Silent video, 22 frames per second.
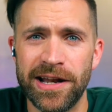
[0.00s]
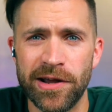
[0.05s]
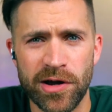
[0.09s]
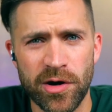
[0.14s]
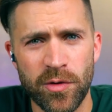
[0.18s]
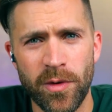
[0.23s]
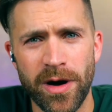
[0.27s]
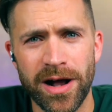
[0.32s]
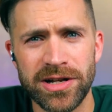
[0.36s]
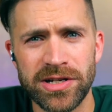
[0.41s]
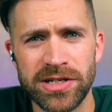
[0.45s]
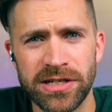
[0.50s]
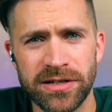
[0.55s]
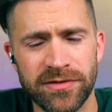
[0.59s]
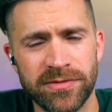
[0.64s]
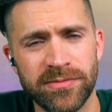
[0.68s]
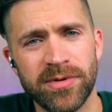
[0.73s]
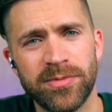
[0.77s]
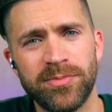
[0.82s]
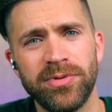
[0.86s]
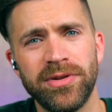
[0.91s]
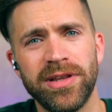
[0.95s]
Are you watching
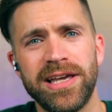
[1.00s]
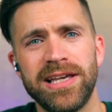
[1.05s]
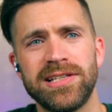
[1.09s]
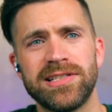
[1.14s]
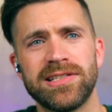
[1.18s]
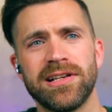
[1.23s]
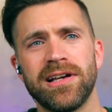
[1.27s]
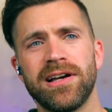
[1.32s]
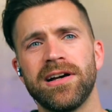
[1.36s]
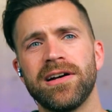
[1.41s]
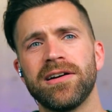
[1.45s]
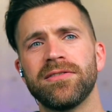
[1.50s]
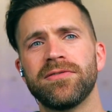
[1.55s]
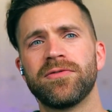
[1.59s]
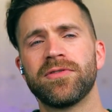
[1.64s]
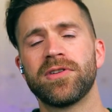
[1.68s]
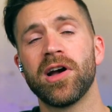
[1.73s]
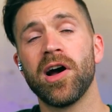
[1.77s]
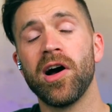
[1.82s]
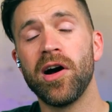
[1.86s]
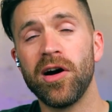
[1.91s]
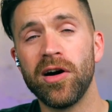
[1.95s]
from a place of
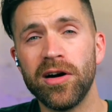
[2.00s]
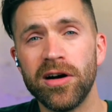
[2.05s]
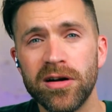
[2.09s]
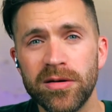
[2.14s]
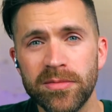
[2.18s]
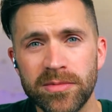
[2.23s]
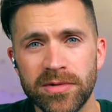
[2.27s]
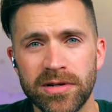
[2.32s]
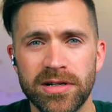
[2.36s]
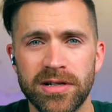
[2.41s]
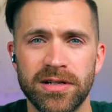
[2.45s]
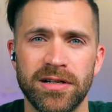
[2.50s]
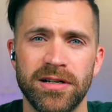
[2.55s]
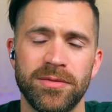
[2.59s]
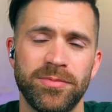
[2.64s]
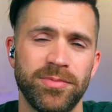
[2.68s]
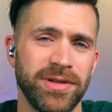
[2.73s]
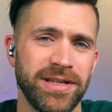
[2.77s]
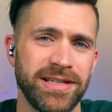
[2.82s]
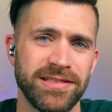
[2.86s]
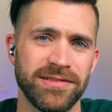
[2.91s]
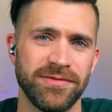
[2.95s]
calm, a
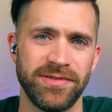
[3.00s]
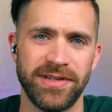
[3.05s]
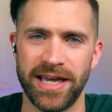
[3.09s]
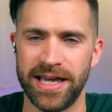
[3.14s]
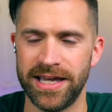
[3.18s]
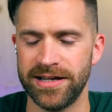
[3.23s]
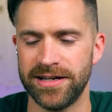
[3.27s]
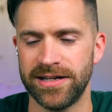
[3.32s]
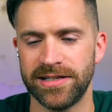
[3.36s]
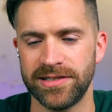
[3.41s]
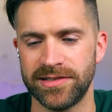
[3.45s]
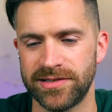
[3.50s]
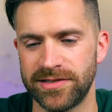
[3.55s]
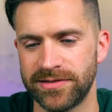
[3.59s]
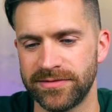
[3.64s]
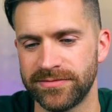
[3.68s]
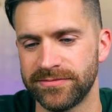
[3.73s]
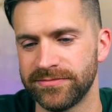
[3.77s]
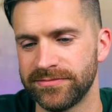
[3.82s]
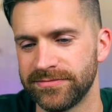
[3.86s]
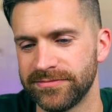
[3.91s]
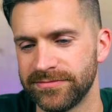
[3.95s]
place of chaos?
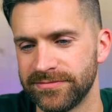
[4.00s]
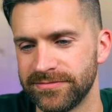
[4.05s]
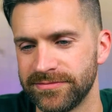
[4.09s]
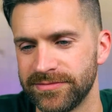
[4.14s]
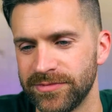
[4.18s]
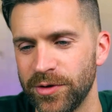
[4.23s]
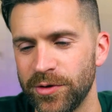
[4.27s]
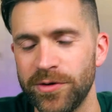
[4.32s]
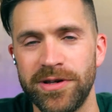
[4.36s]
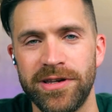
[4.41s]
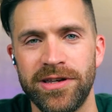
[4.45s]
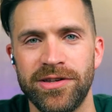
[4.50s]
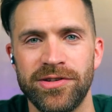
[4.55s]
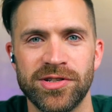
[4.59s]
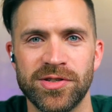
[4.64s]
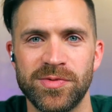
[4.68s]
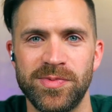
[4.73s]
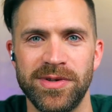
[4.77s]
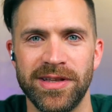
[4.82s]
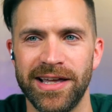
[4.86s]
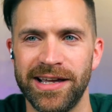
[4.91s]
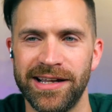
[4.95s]
Or you can
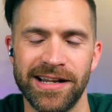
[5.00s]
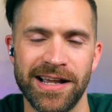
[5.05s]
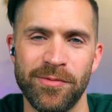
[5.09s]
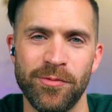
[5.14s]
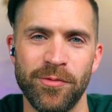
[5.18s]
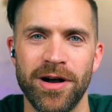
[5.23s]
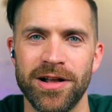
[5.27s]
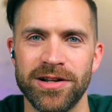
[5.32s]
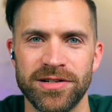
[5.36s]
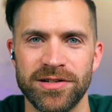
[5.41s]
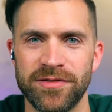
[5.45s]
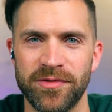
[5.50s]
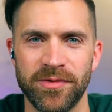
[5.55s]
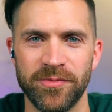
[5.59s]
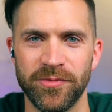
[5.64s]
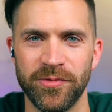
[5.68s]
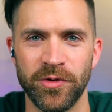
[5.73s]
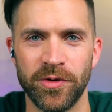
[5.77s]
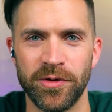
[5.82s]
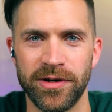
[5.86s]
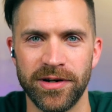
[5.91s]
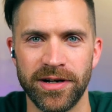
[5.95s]
just be like, I'm watching from
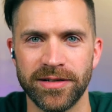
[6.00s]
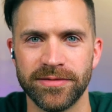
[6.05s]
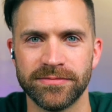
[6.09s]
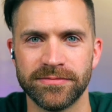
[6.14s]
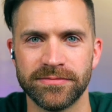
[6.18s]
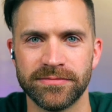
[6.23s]
Florida.